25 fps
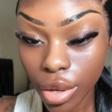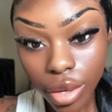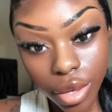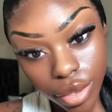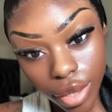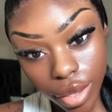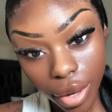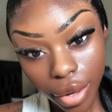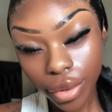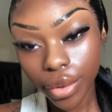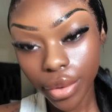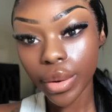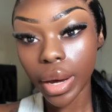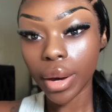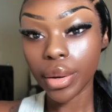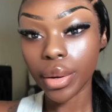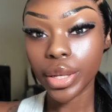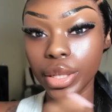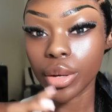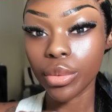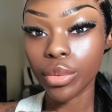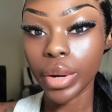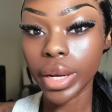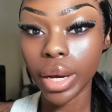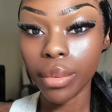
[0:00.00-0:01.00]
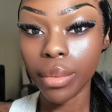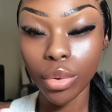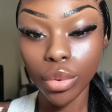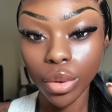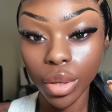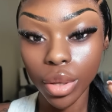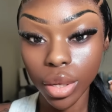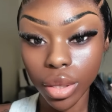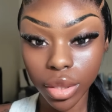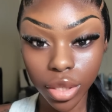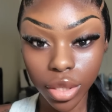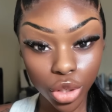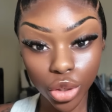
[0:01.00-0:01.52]
So I went and bought
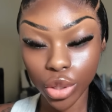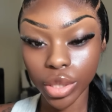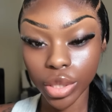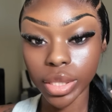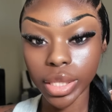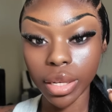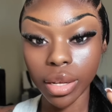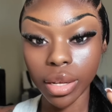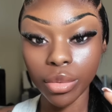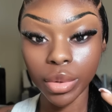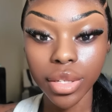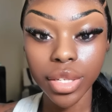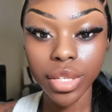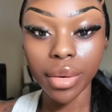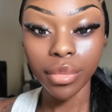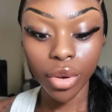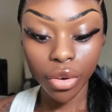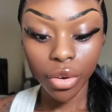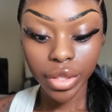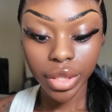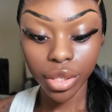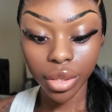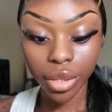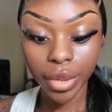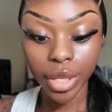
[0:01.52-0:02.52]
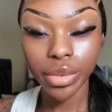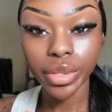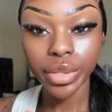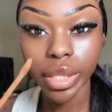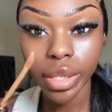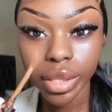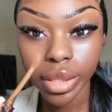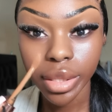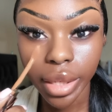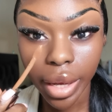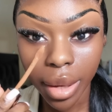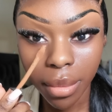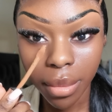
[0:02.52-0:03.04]
the new concealer, which I'm obviously going to be using the
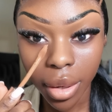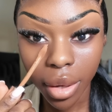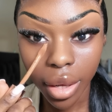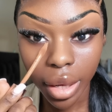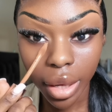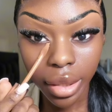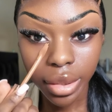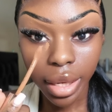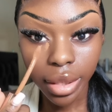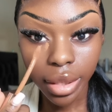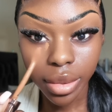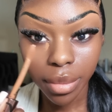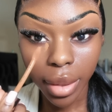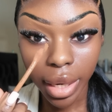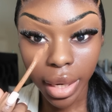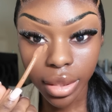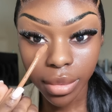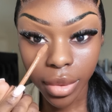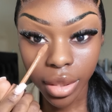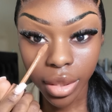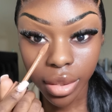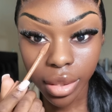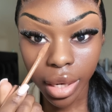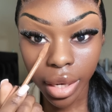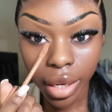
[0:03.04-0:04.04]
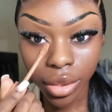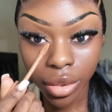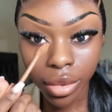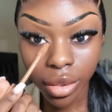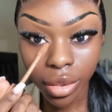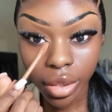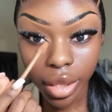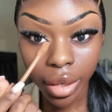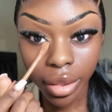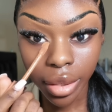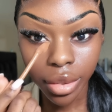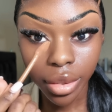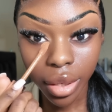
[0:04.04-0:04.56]
same exact placements that I use.
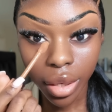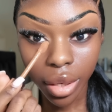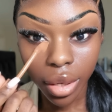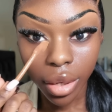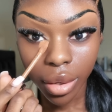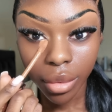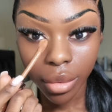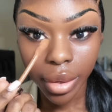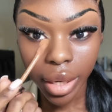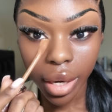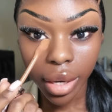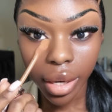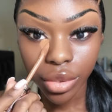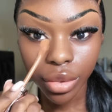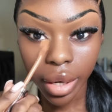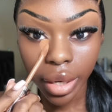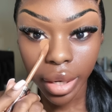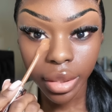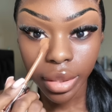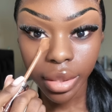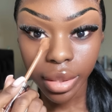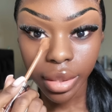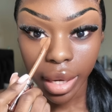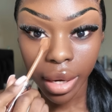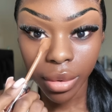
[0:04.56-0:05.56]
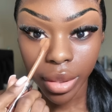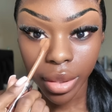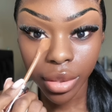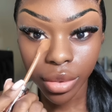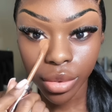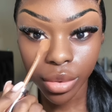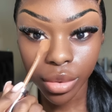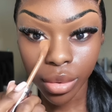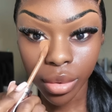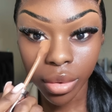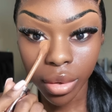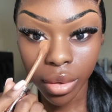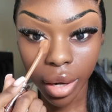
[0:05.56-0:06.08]
And when I tried this out in the
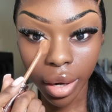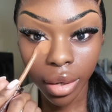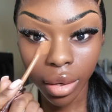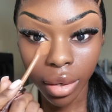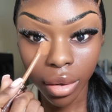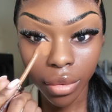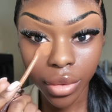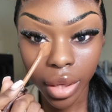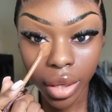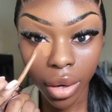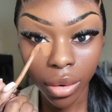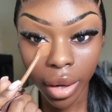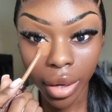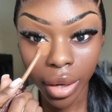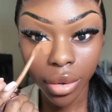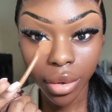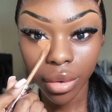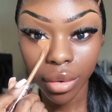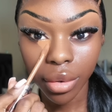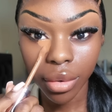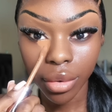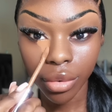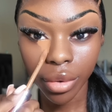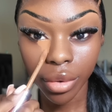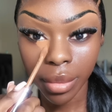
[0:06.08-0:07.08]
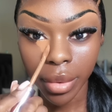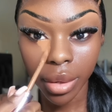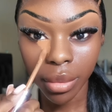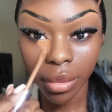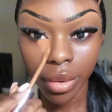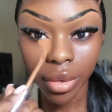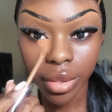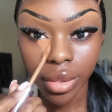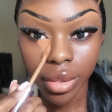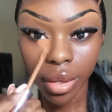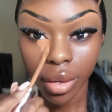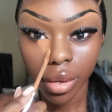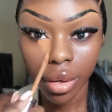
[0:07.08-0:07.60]
store, I loved how like creamy it
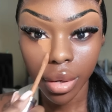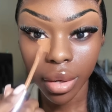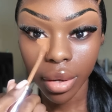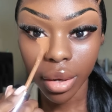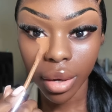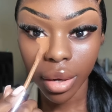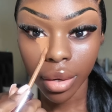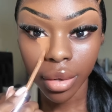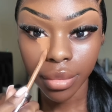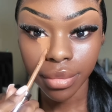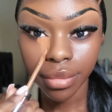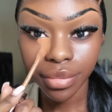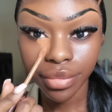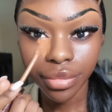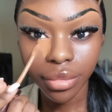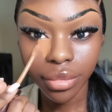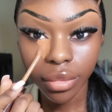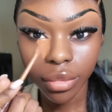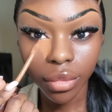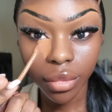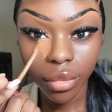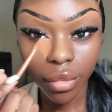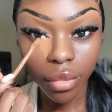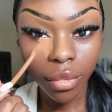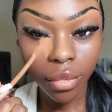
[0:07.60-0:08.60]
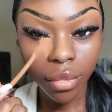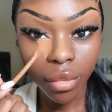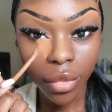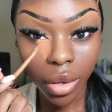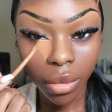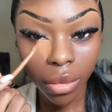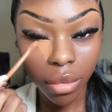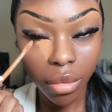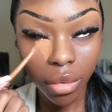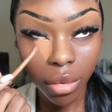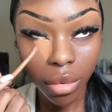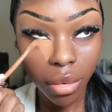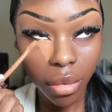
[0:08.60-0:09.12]
was. I'm
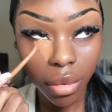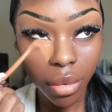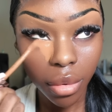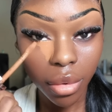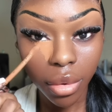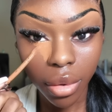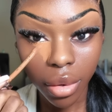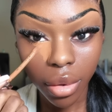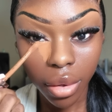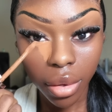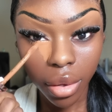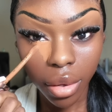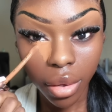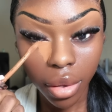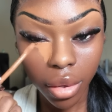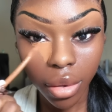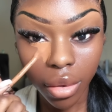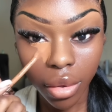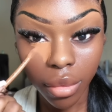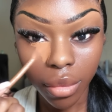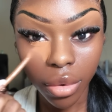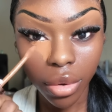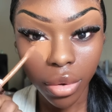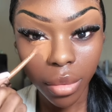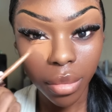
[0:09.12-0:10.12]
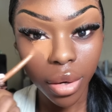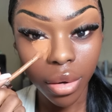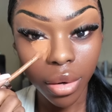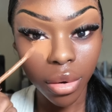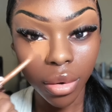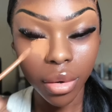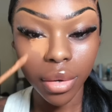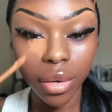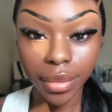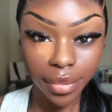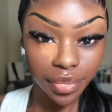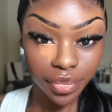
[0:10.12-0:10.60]
not going to put a lot.